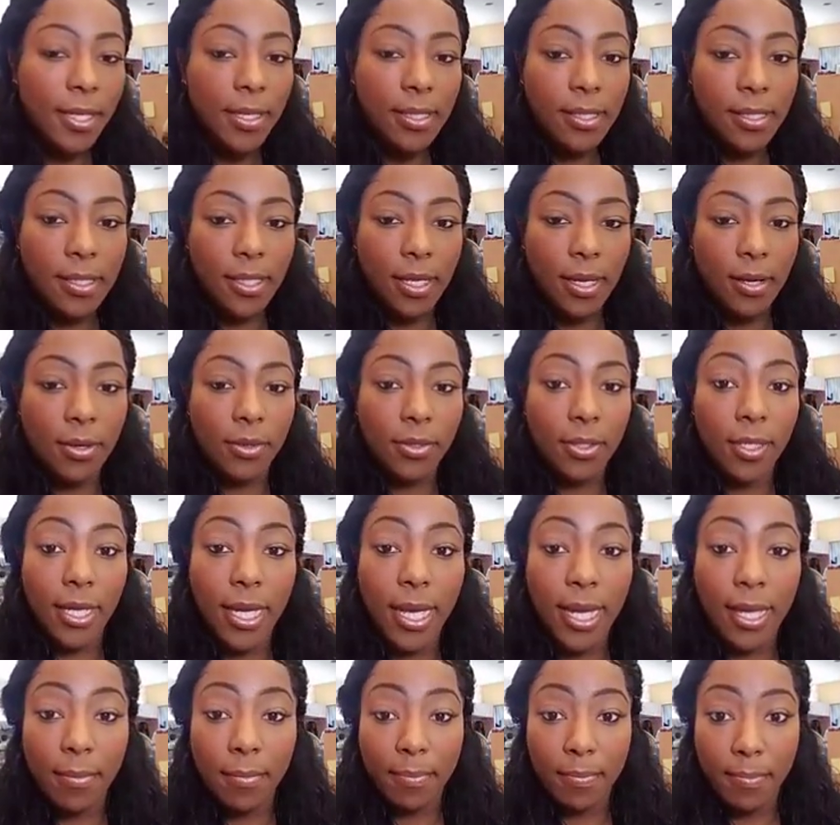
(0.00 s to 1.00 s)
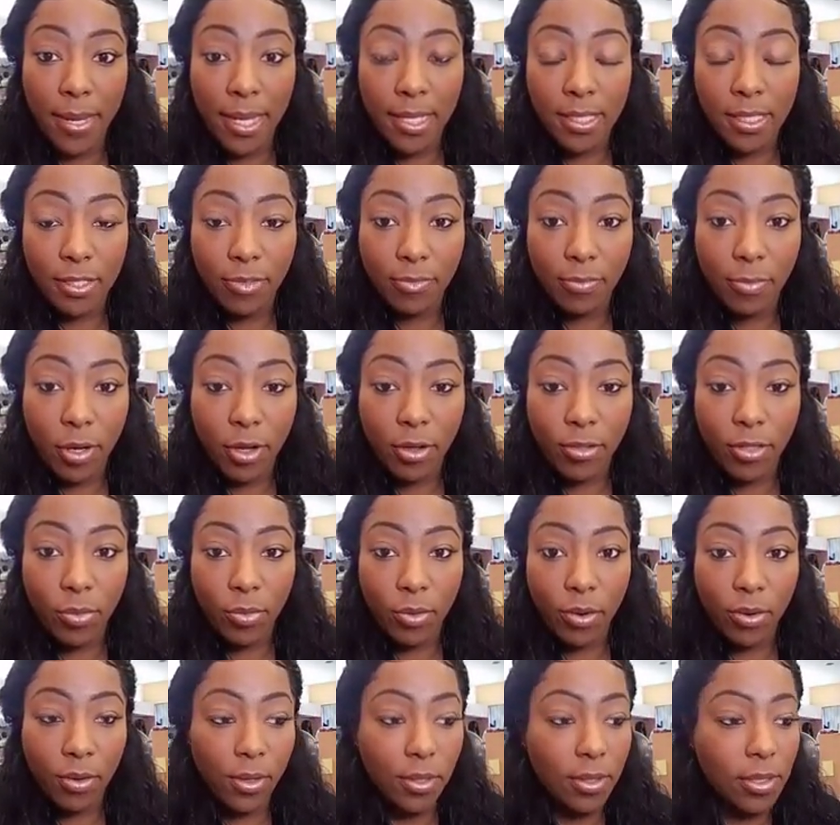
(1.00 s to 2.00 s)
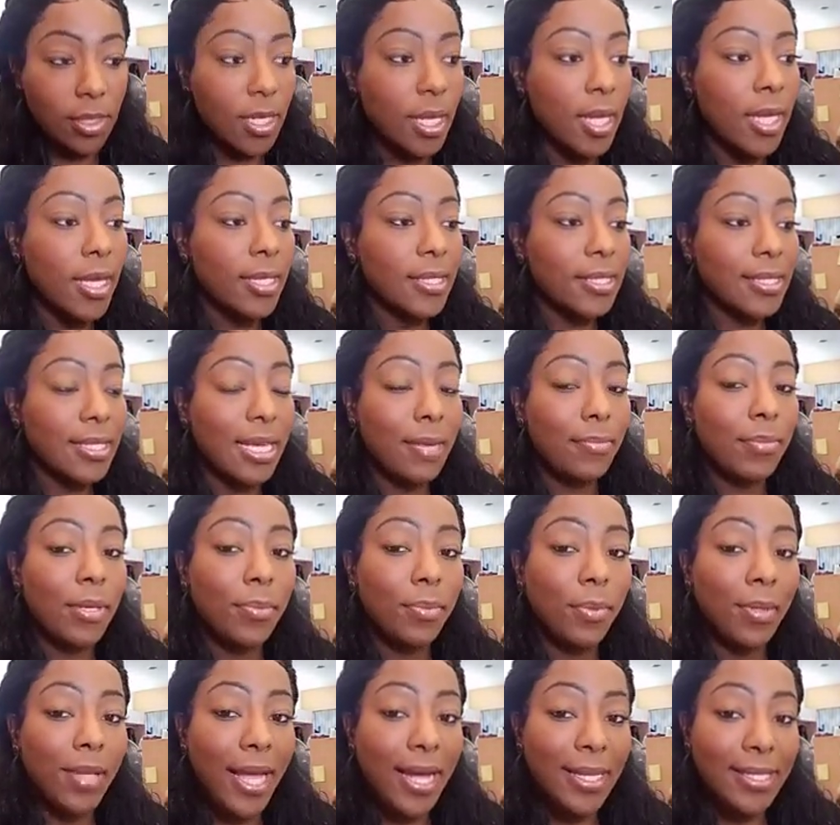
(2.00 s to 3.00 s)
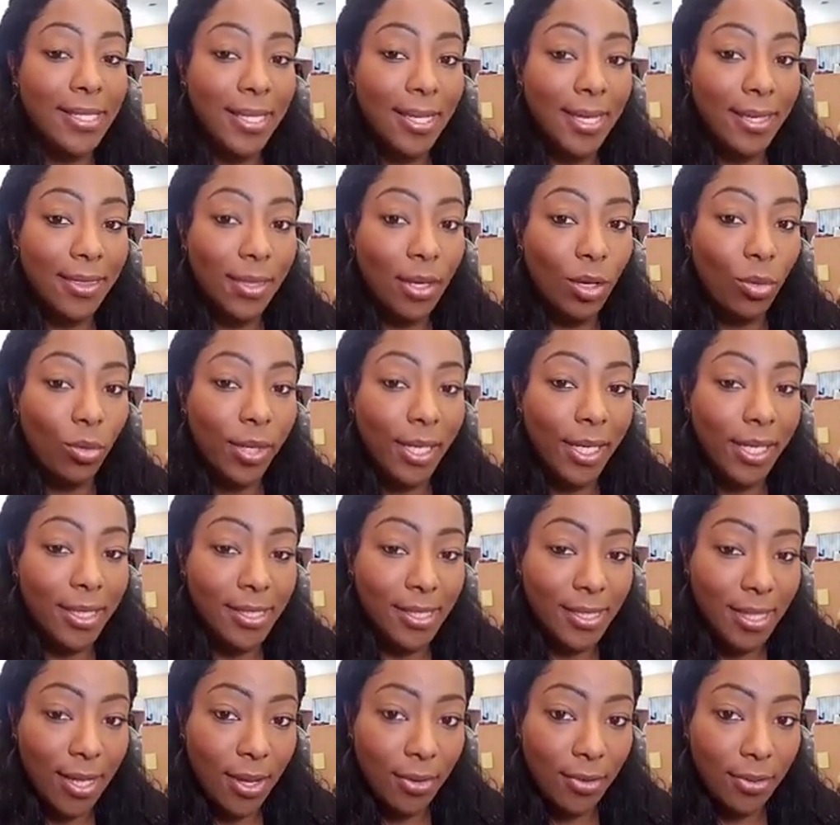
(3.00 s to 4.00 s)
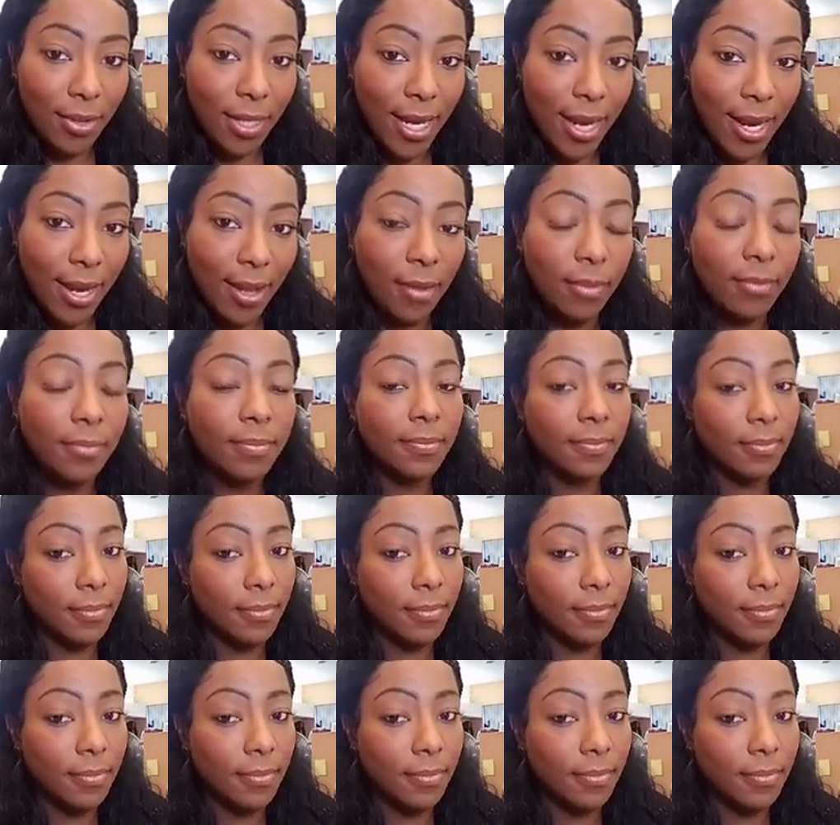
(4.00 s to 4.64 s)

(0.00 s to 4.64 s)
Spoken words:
So you got best of both worlds. Some people like to get their wig sewn down.